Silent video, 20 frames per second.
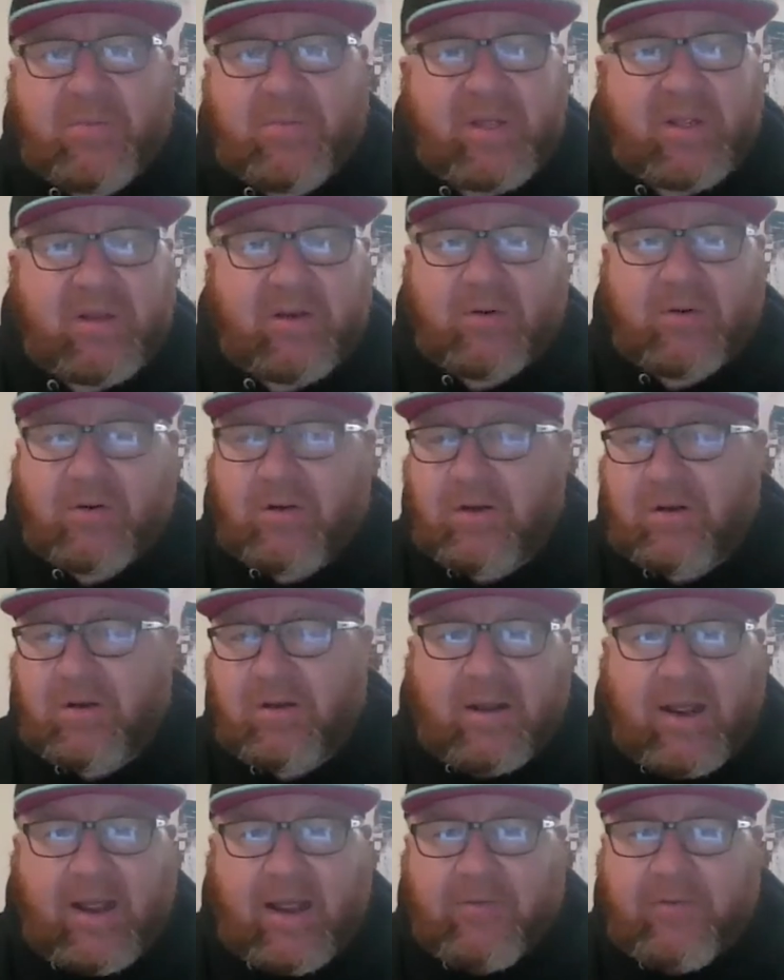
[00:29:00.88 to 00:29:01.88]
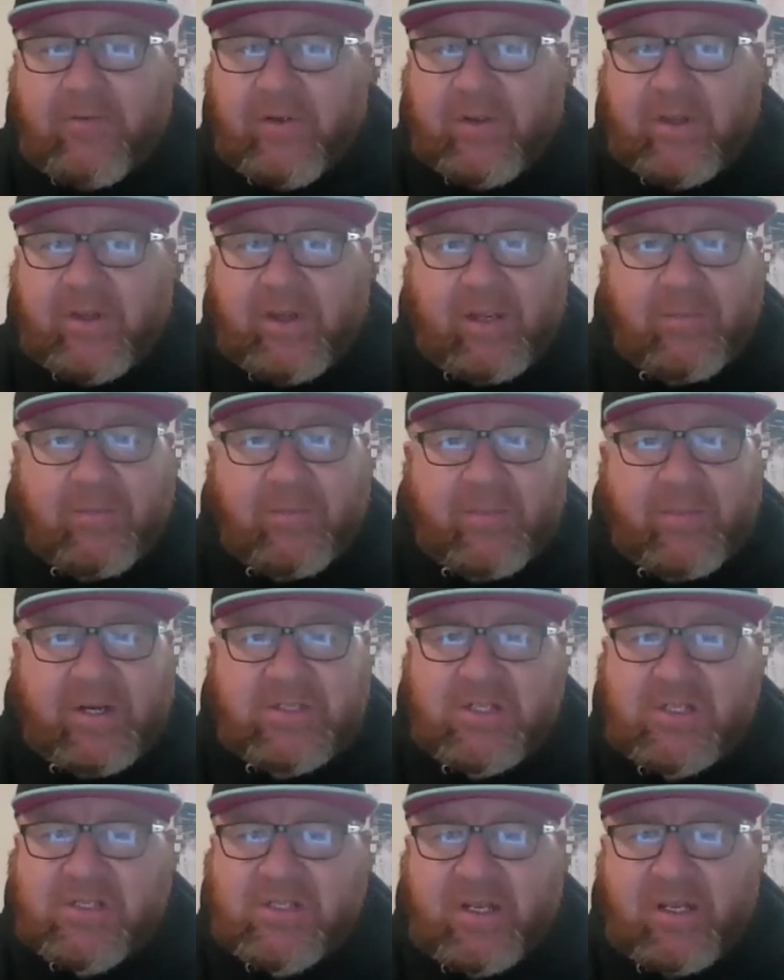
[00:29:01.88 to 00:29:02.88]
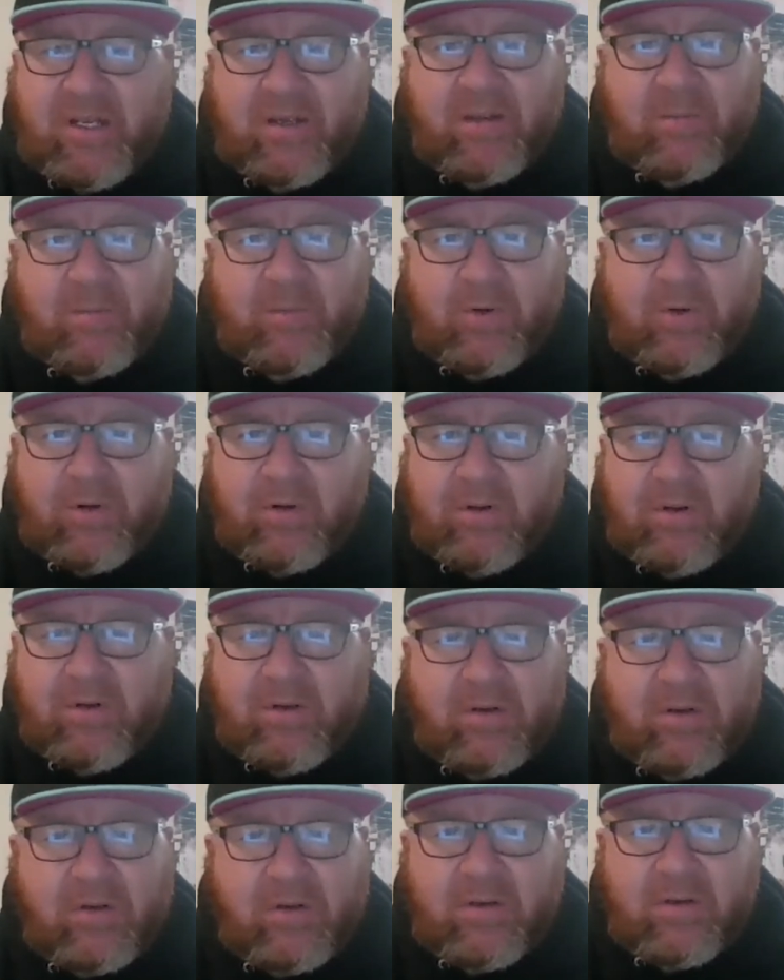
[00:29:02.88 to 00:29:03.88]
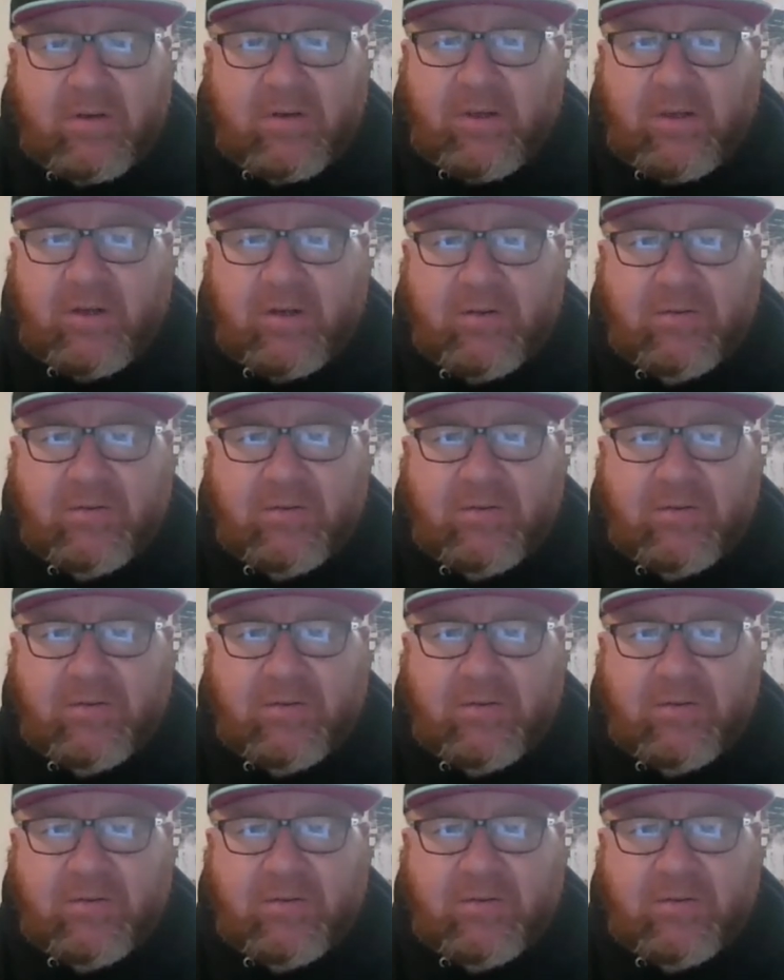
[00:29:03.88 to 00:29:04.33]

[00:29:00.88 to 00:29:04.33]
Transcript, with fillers: my Pandora, I haven't claimed my Shazam or, you